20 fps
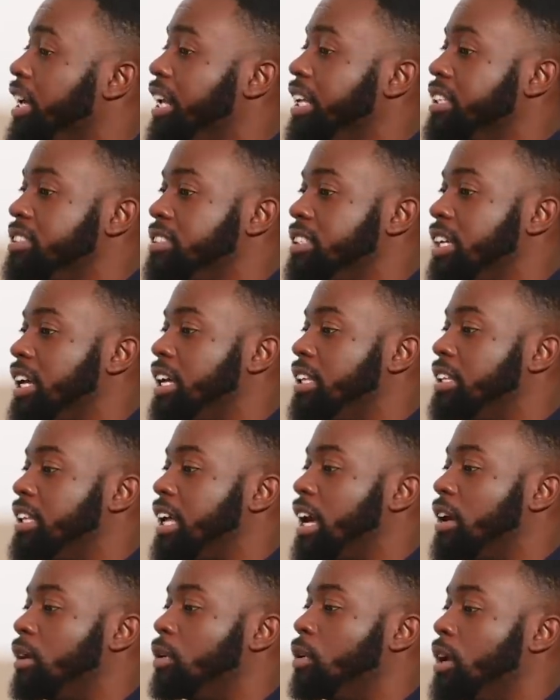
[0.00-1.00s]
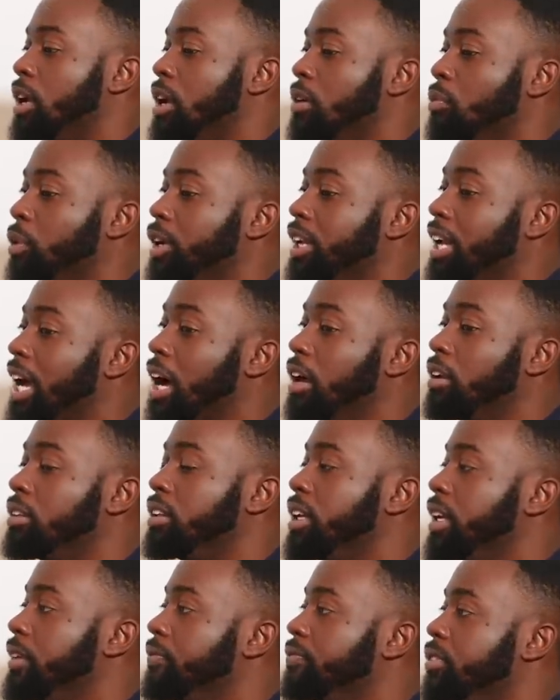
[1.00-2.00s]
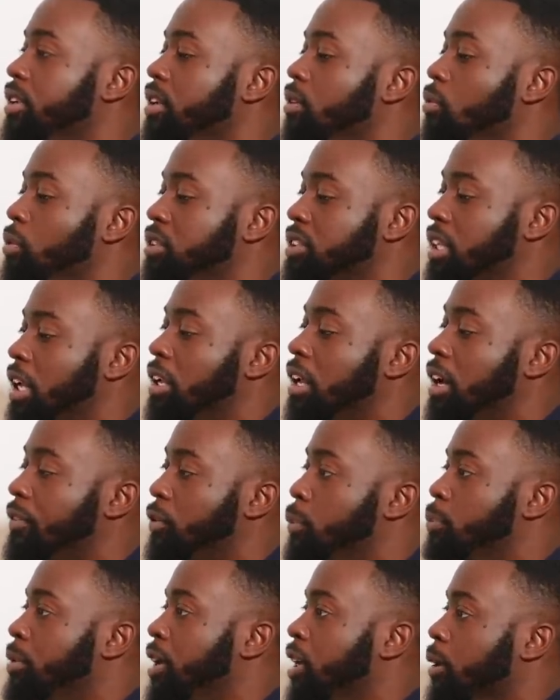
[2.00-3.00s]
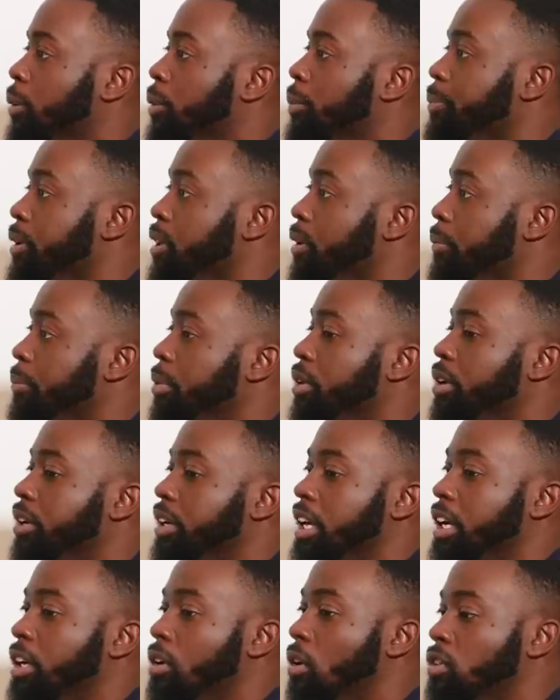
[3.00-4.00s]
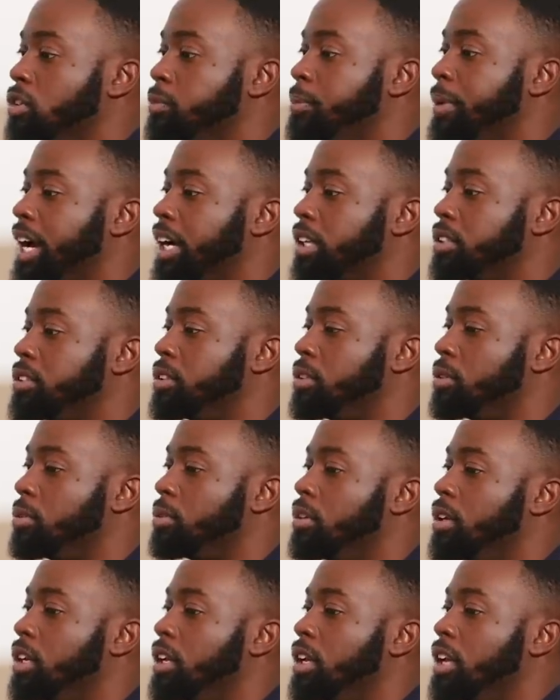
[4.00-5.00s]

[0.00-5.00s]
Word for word: It's saying that in reality, which I love you bring up in the book, it goes back to